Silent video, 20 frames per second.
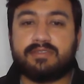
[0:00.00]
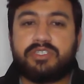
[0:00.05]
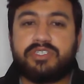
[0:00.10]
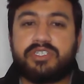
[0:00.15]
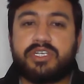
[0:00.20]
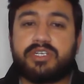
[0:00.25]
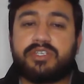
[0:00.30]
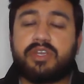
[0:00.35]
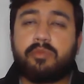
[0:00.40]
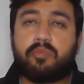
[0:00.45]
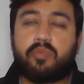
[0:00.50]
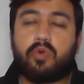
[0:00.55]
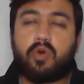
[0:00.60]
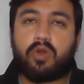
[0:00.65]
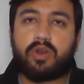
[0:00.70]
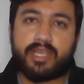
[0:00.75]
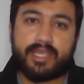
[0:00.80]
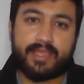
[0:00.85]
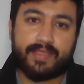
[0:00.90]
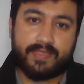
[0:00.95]
children
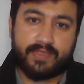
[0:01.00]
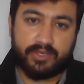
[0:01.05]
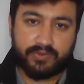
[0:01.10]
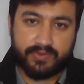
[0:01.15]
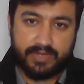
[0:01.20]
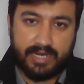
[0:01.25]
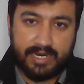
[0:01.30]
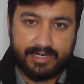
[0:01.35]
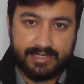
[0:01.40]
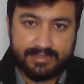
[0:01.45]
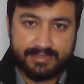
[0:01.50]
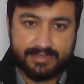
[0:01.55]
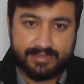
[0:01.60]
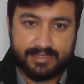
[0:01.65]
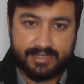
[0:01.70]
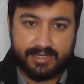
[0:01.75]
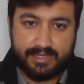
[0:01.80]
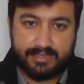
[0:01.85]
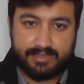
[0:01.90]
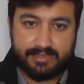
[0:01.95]
born in the United
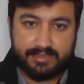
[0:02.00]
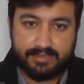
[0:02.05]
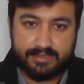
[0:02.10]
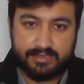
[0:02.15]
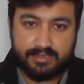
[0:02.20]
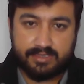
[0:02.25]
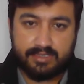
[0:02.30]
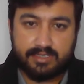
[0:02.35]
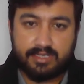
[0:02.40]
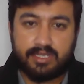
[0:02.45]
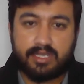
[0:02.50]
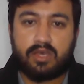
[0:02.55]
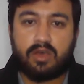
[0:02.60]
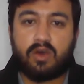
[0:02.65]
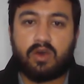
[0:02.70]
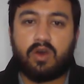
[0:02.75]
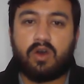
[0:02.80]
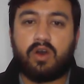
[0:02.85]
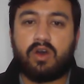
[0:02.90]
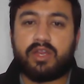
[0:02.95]
States
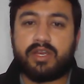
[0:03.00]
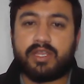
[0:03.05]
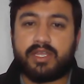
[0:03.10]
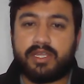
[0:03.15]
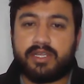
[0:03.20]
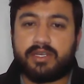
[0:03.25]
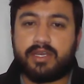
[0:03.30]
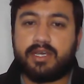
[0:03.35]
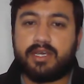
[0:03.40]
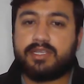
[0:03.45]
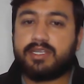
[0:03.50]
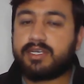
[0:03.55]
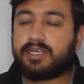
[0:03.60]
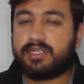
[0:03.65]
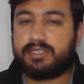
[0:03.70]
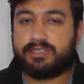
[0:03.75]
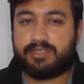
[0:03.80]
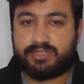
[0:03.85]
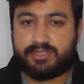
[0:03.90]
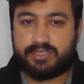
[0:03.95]
or in other
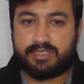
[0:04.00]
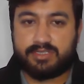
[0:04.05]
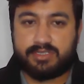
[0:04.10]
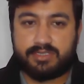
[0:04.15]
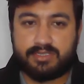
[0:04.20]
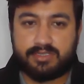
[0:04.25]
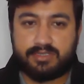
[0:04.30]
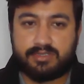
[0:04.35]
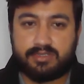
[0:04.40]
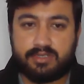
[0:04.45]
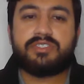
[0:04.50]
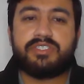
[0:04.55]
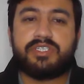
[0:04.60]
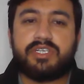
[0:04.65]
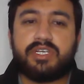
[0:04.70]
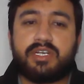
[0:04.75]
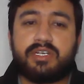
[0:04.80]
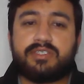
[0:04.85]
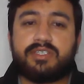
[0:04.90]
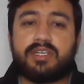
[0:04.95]
countries,
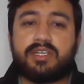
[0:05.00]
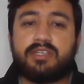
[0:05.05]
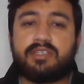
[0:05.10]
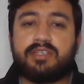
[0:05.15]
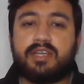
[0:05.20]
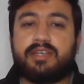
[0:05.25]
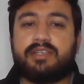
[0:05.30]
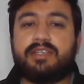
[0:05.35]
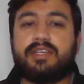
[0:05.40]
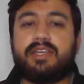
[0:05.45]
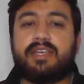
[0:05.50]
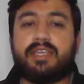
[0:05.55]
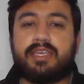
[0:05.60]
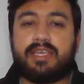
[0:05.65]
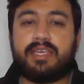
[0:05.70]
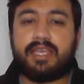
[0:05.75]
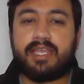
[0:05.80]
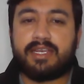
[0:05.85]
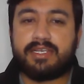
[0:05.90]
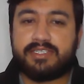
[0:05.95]
children under
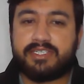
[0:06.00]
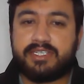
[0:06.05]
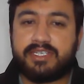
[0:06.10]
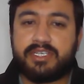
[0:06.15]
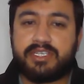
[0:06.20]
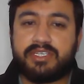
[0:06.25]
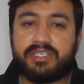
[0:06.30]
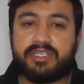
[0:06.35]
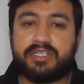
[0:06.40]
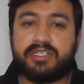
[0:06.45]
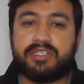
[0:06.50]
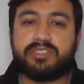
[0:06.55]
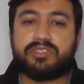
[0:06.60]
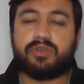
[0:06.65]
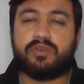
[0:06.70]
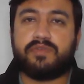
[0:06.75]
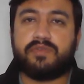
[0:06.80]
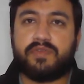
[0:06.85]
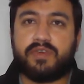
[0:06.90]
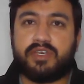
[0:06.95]
18 years
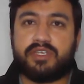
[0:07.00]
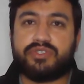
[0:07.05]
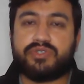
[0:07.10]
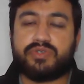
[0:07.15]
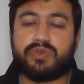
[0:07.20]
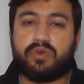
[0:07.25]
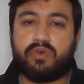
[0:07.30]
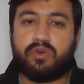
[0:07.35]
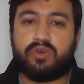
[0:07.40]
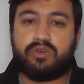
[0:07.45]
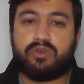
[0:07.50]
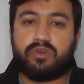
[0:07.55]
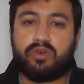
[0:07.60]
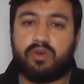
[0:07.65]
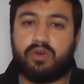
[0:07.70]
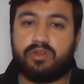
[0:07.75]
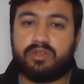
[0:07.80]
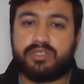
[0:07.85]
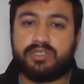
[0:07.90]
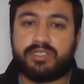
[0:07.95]
of age or
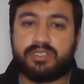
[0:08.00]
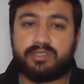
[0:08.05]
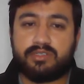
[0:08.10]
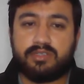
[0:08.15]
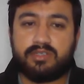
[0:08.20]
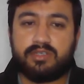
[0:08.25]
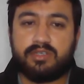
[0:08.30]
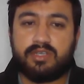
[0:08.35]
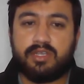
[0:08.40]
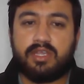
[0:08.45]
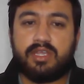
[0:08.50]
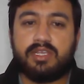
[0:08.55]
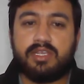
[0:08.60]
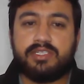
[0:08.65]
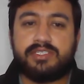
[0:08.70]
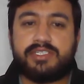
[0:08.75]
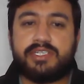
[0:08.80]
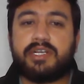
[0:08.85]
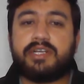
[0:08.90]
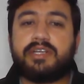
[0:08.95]
older,
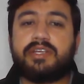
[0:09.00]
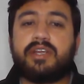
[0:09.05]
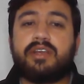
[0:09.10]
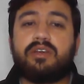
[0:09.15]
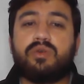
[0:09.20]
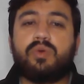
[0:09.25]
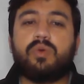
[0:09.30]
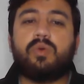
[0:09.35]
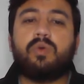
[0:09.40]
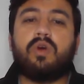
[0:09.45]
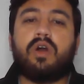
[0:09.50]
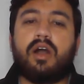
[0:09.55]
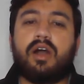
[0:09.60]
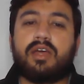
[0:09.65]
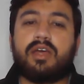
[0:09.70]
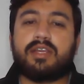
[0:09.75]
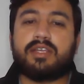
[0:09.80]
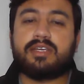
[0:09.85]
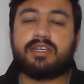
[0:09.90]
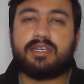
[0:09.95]
children who
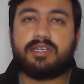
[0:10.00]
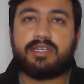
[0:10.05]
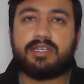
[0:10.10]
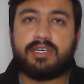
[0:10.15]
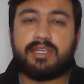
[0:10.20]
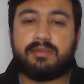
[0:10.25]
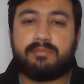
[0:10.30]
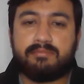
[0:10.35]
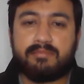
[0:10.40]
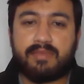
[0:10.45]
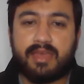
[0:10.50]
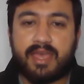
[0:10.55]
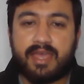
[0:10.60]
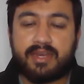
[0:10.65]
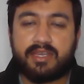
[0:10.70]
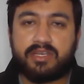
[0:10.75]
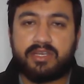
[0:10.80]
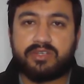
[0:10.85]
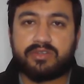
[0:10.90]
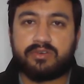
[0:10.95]
are currently
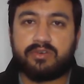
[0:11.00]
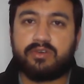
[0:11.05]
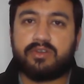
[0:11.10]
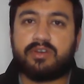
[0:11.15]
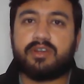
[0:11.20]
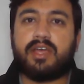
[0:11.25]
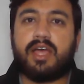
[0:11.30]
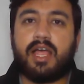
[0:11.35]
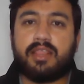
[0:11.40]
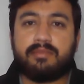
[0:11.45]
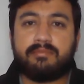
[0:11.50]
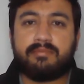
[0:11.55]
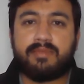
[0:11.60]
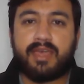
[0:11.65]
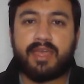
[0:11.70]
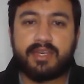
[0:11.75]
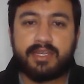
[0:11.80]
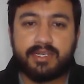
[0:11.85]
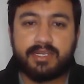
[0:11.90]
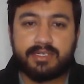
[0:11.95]
married or
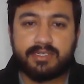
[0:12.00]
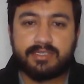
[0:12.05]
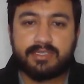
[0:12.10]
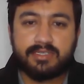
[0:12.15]
unmarried,